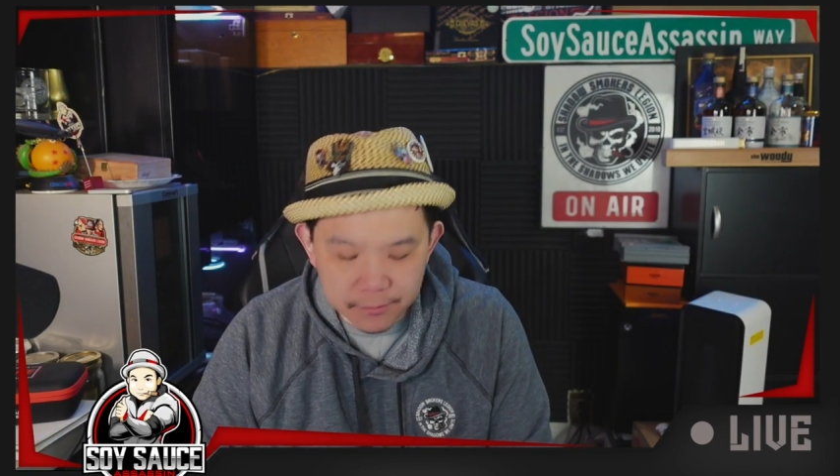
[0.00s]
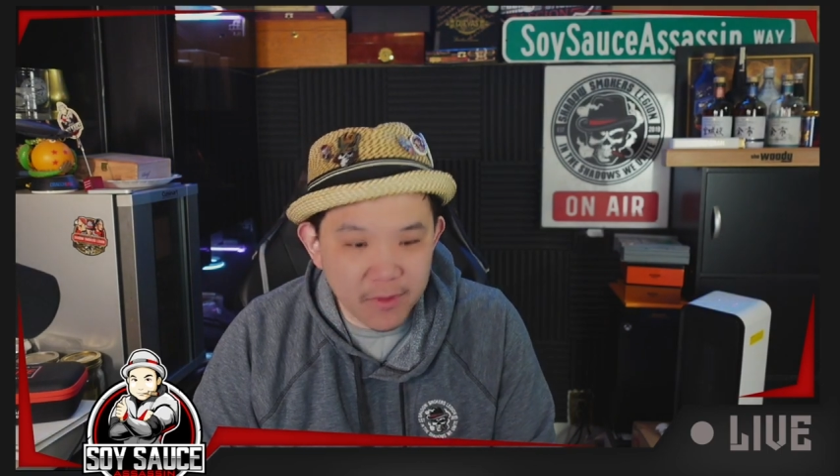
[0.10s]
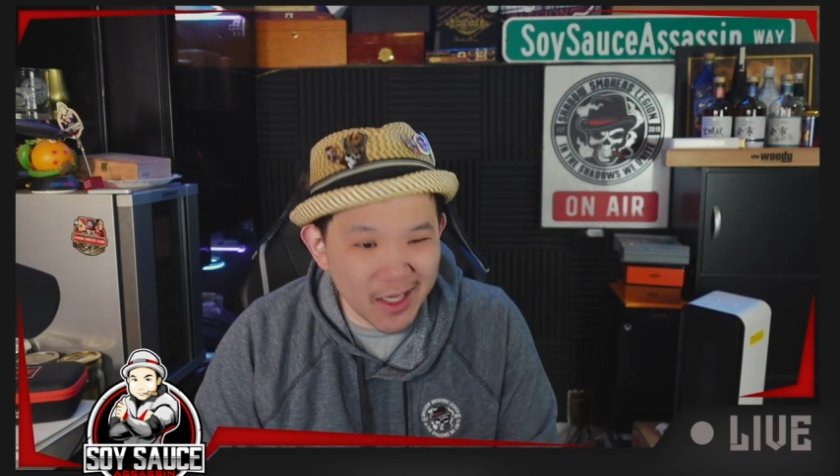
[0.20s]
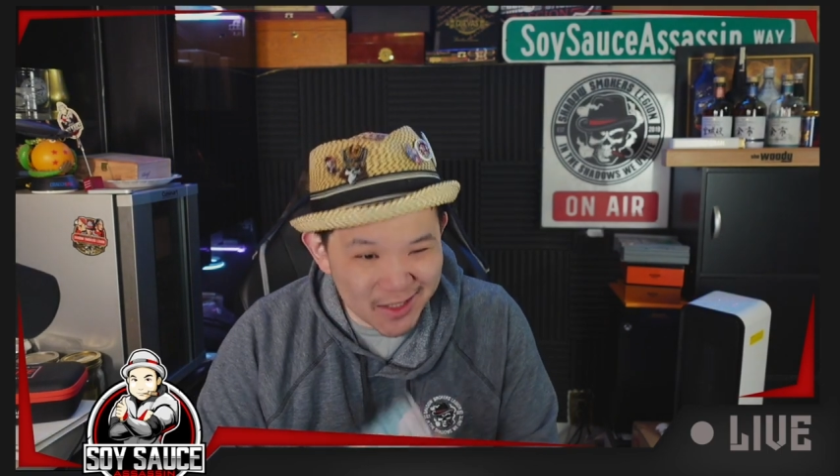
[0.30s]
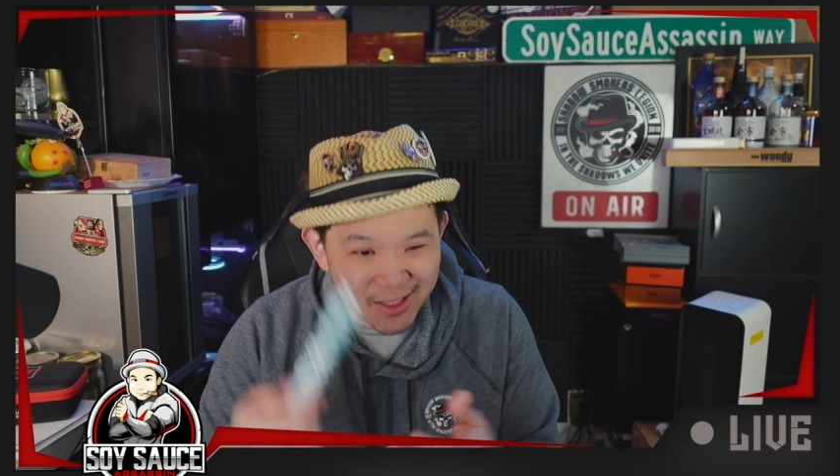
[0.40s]

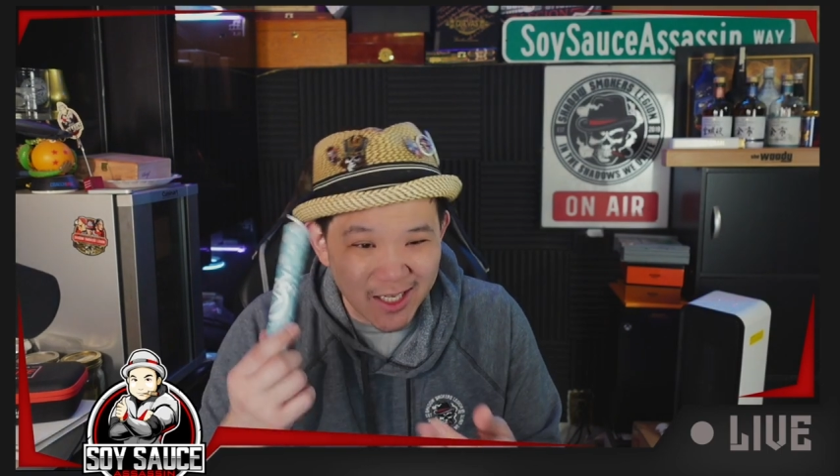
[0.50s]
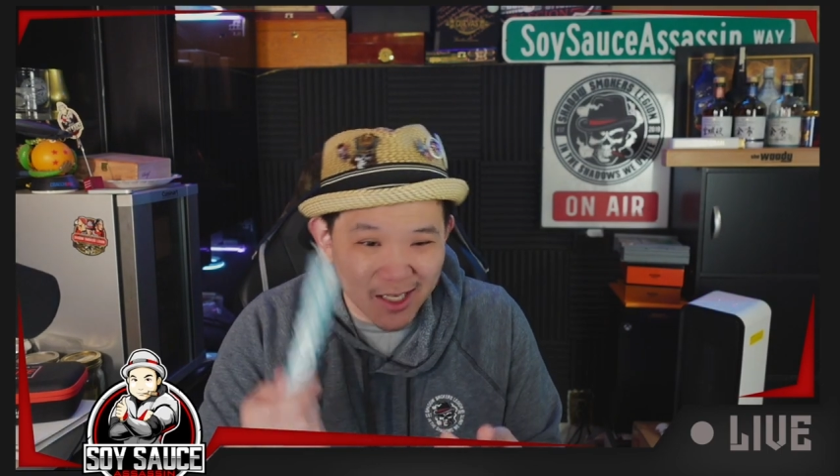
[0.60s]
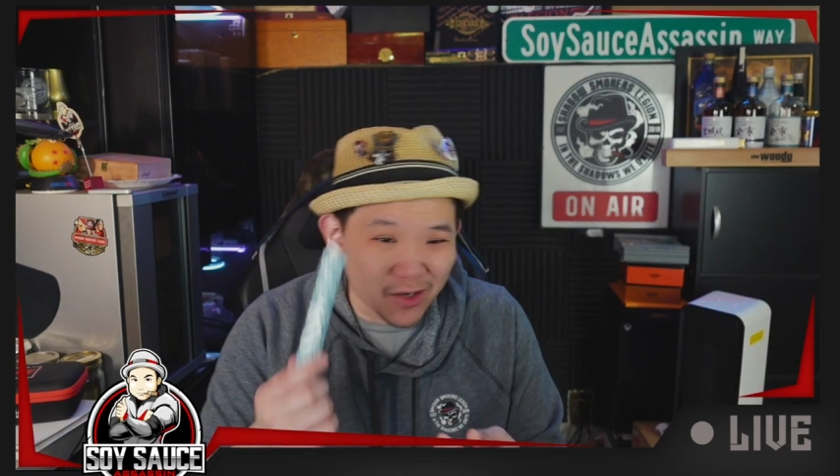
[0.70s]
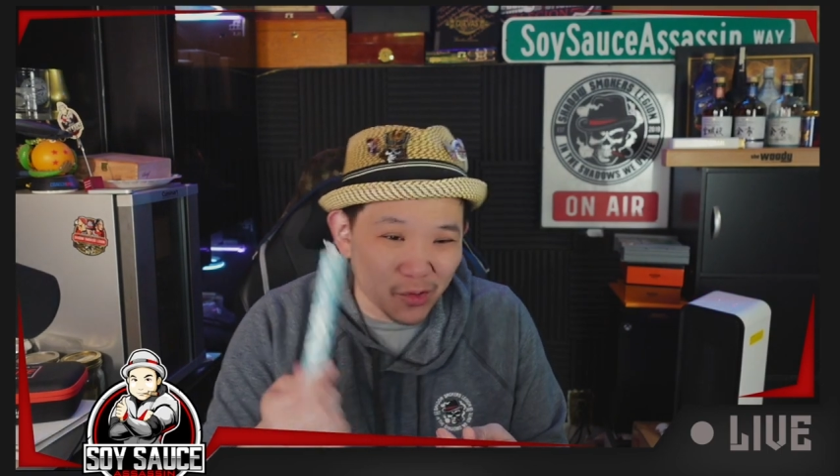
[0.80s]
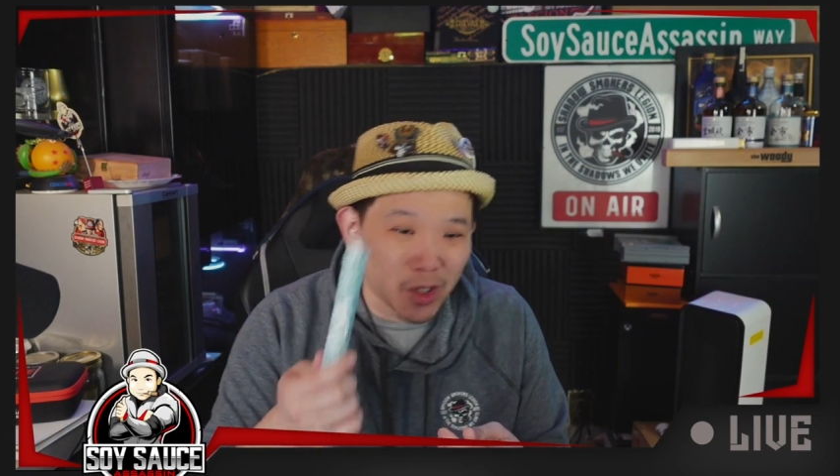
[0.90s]
let's take
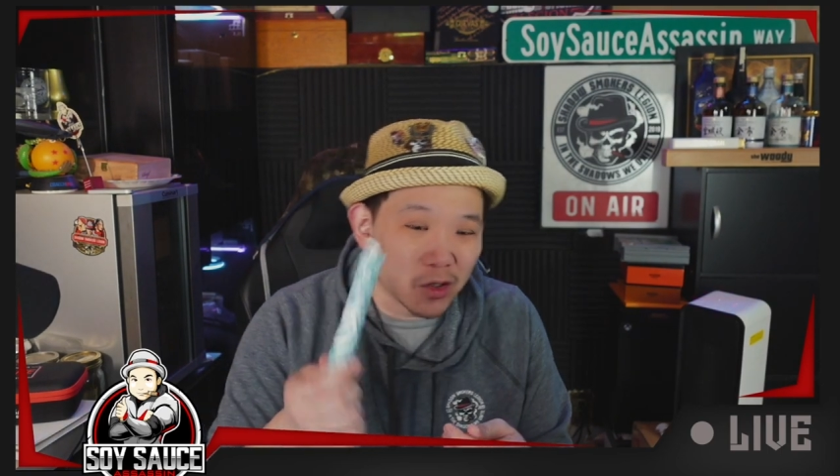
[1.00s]
a quick